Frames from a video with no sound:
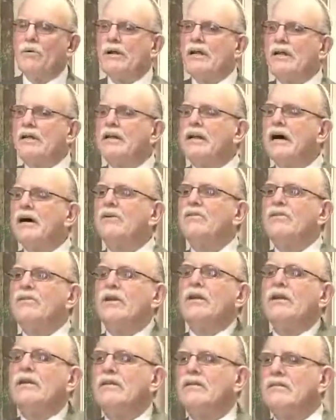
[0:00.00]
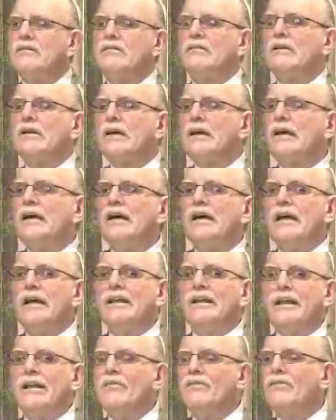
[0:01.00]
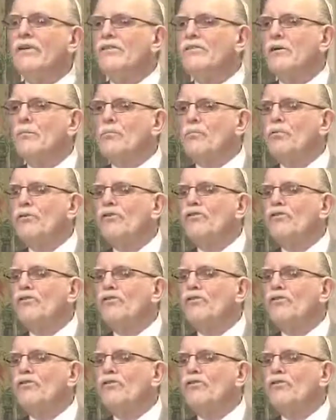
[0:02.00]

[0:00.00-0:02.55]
evil. What it does is it gives us a